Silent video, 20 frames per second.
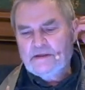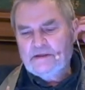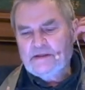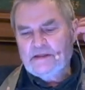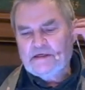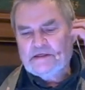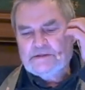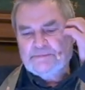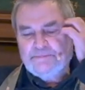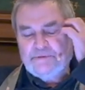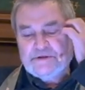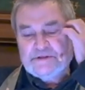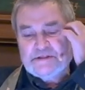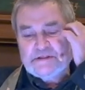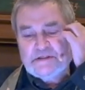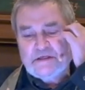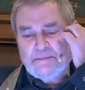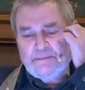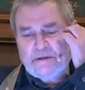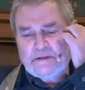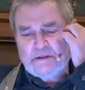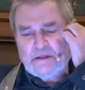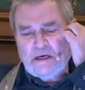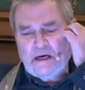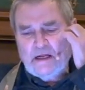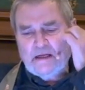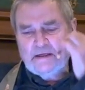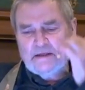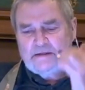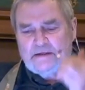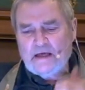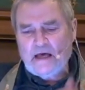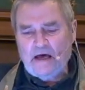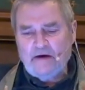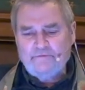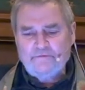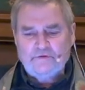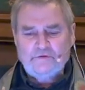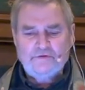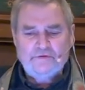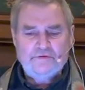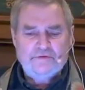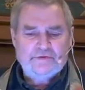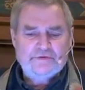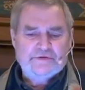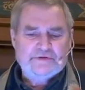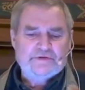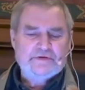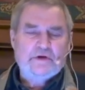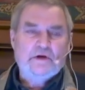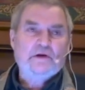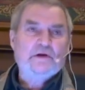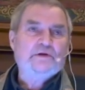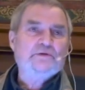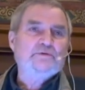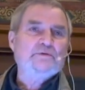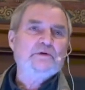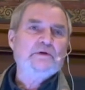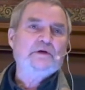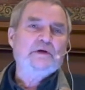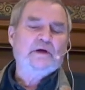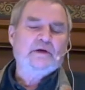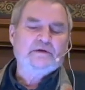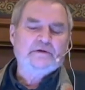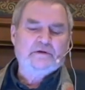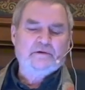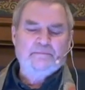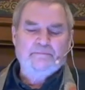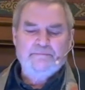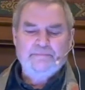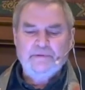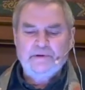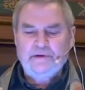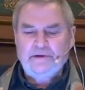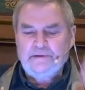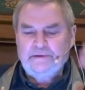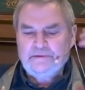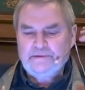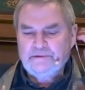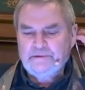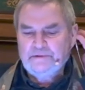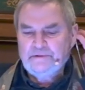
thinks persimmon-colored avenues, solitary and complete,